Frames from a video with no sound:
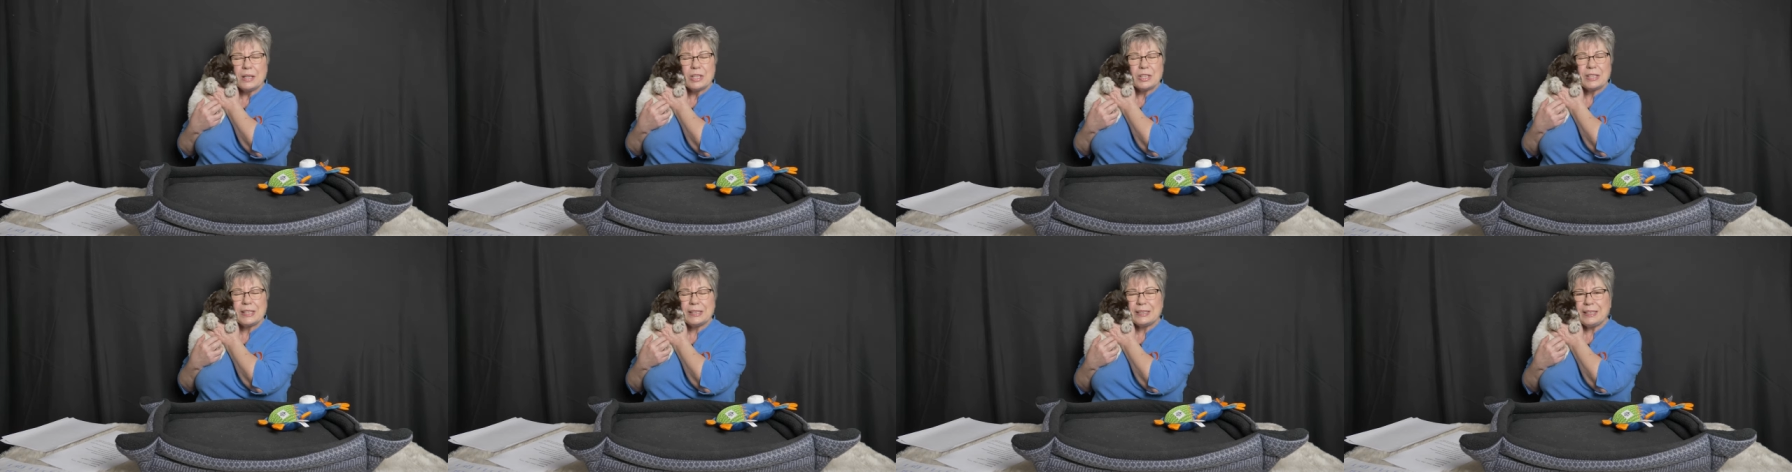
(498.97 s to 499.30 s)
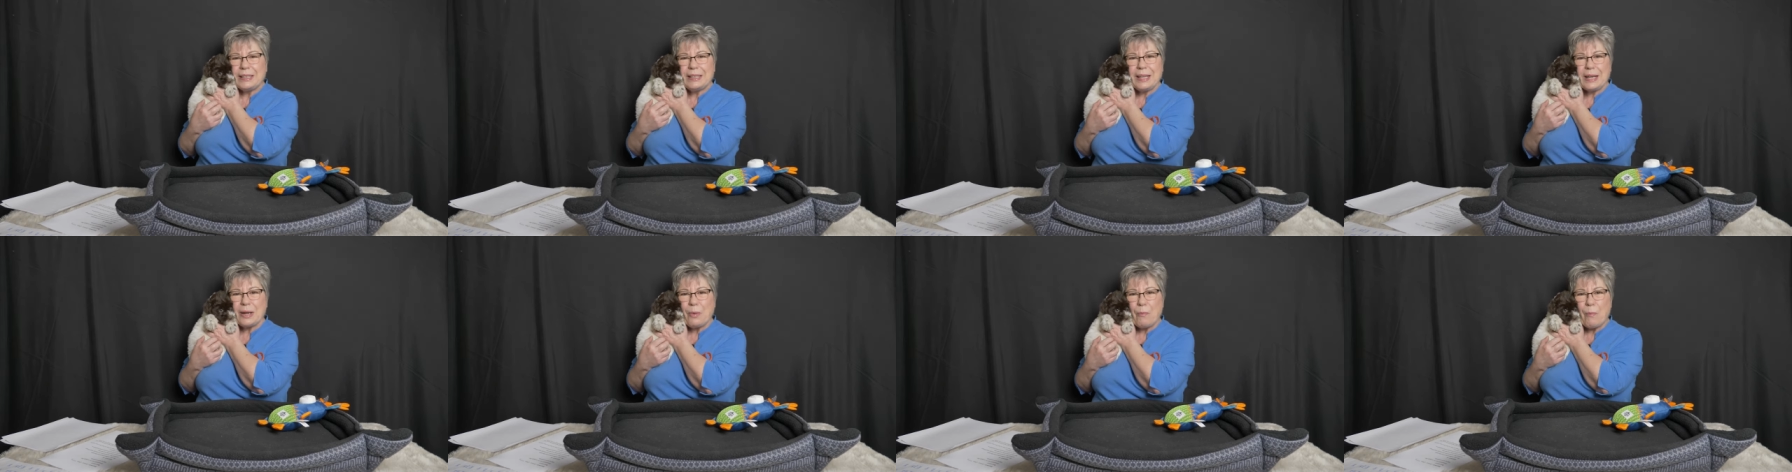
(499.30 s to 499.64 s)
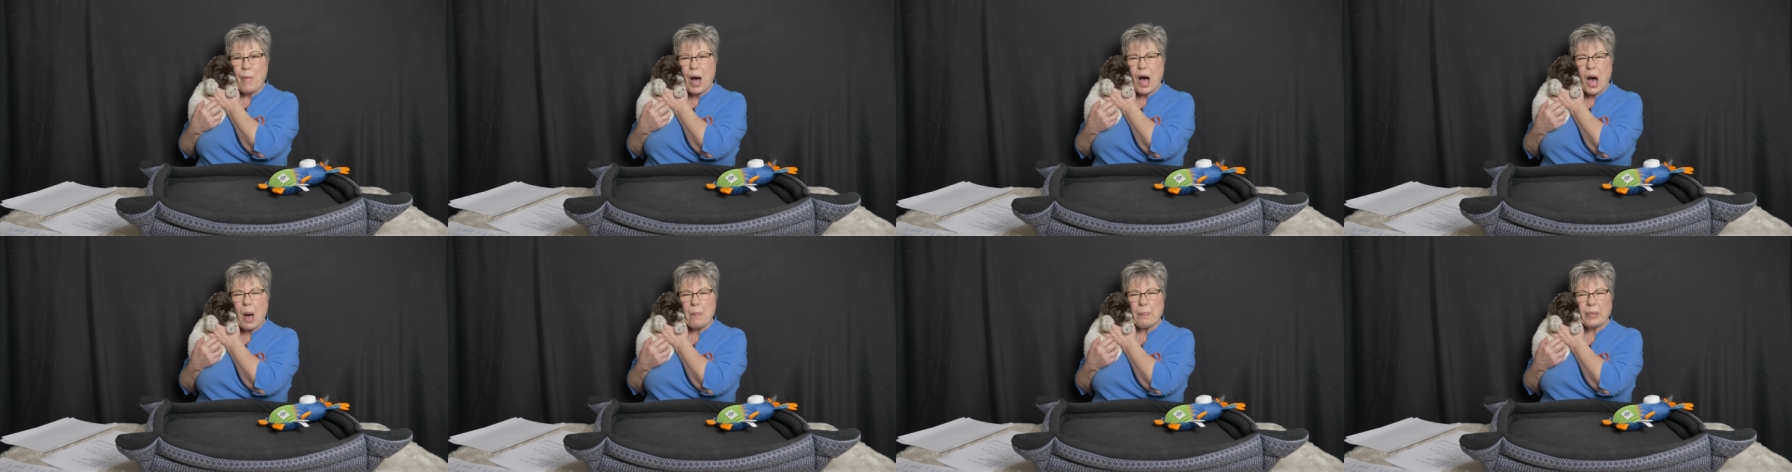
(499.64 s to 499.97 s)
She's a little
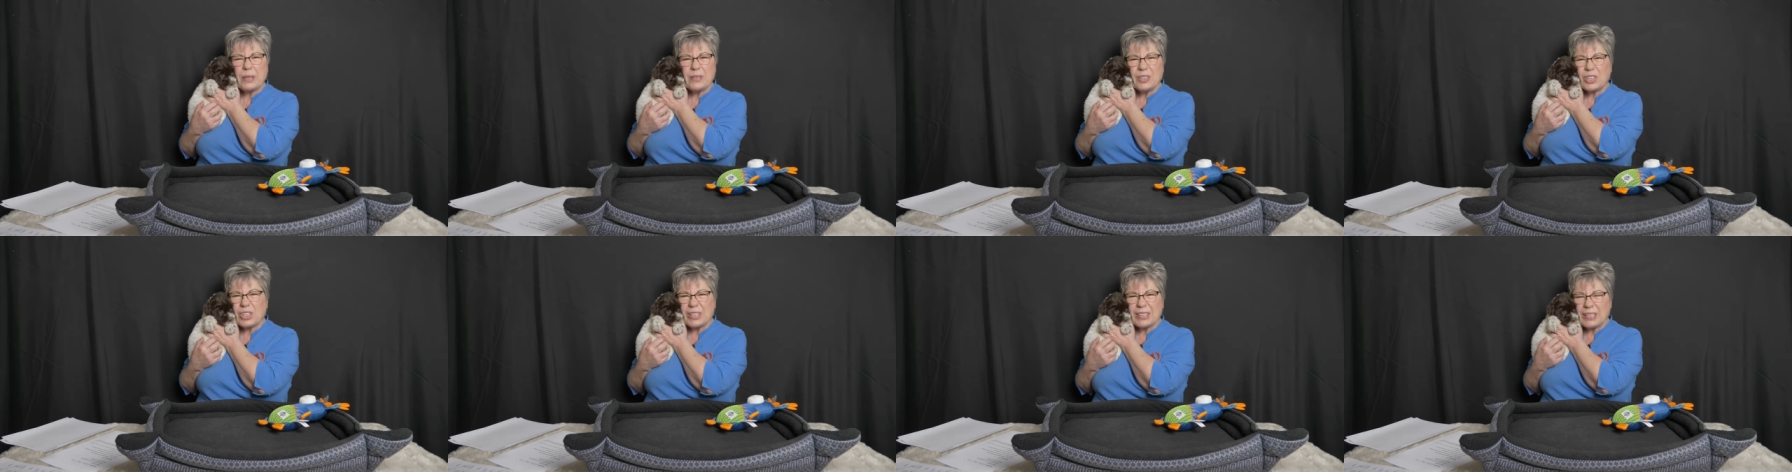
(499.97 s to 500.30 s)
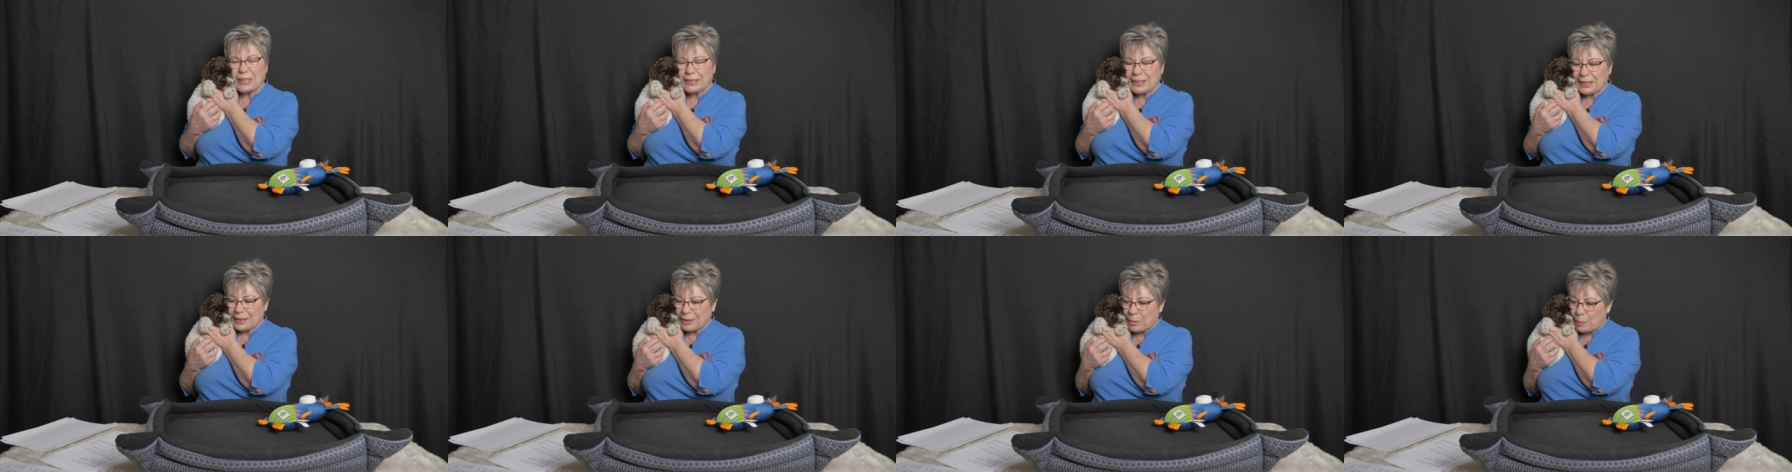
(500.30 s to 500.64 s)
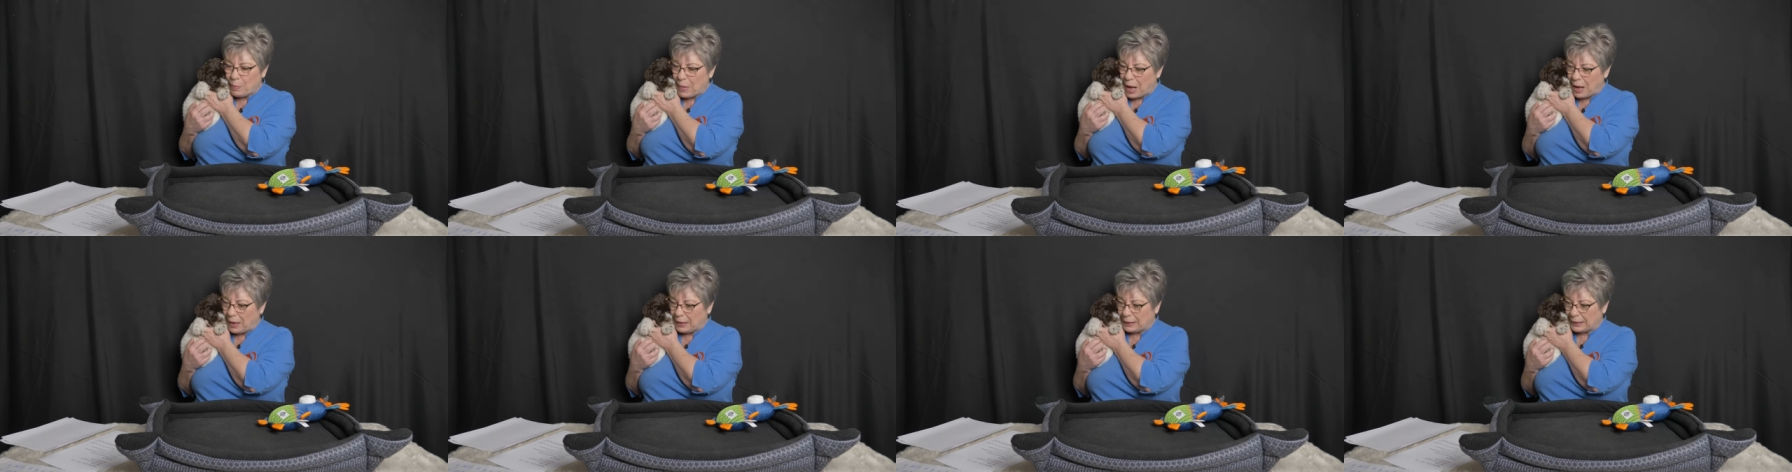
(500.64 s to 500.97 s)
mop and she's a little
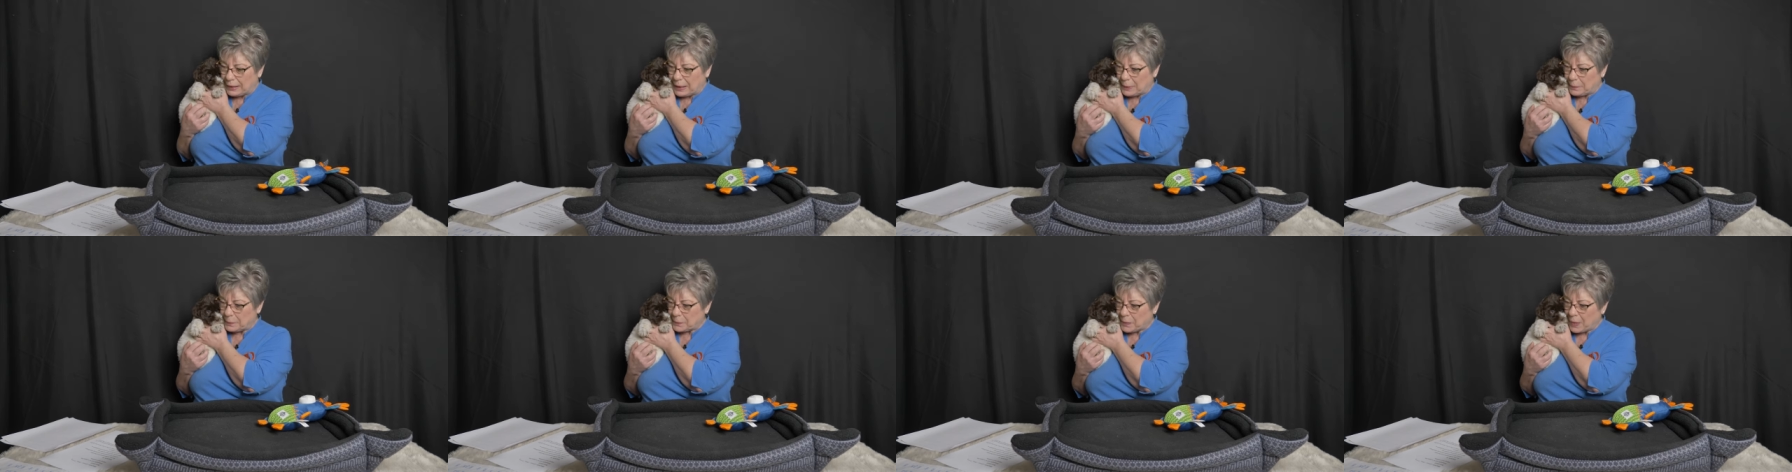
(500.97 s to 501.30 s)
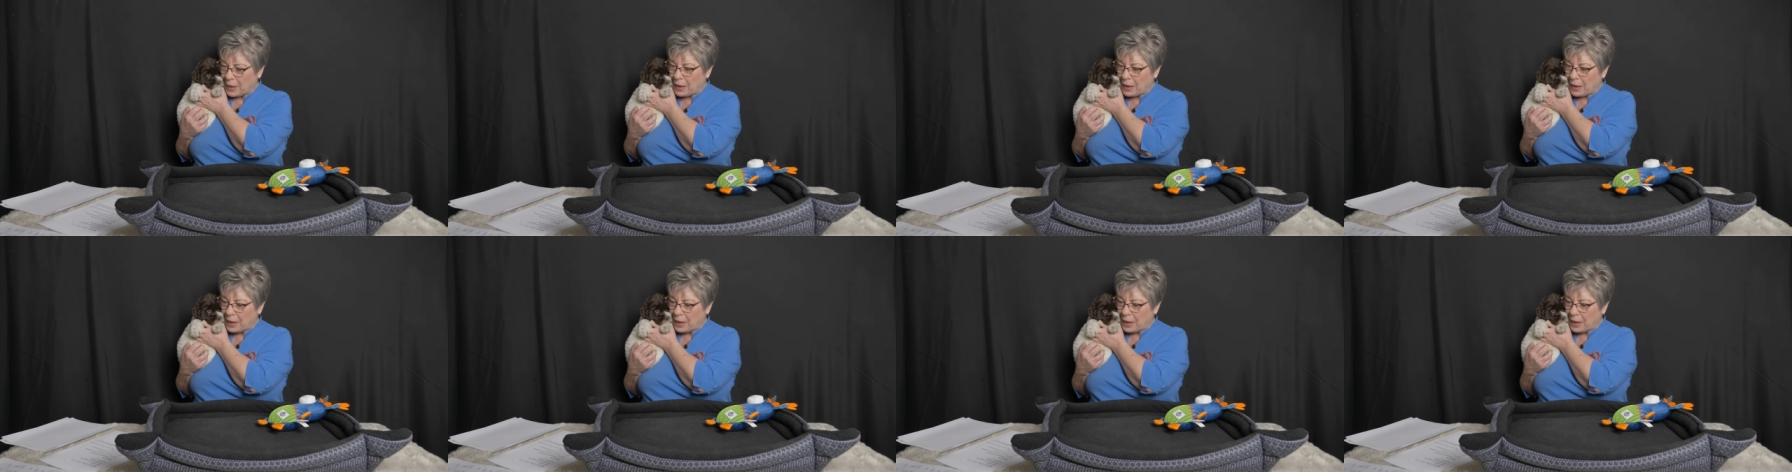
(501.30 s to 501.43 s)
Molly.